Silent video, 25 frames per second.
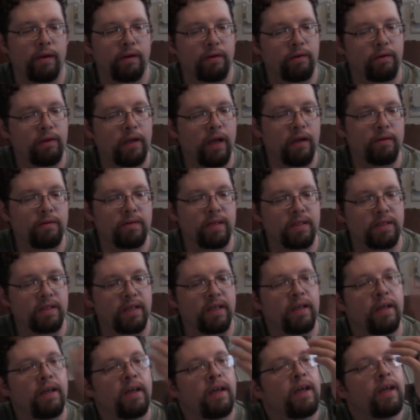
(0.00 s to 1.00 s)
does it,
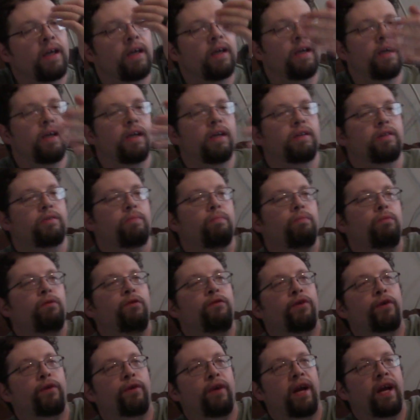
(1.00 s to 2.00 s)
is move
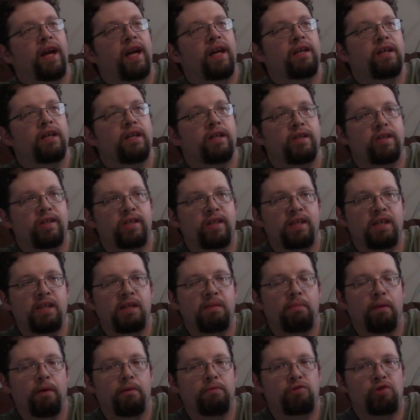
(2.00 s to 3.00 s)
your hand in a C
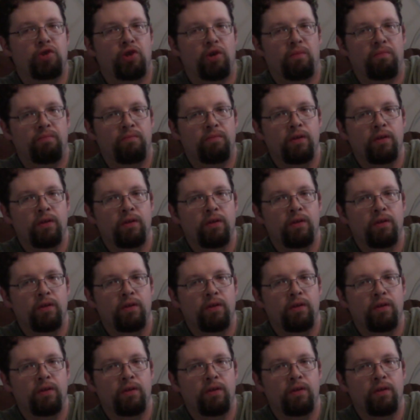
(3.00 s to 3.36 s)
motion.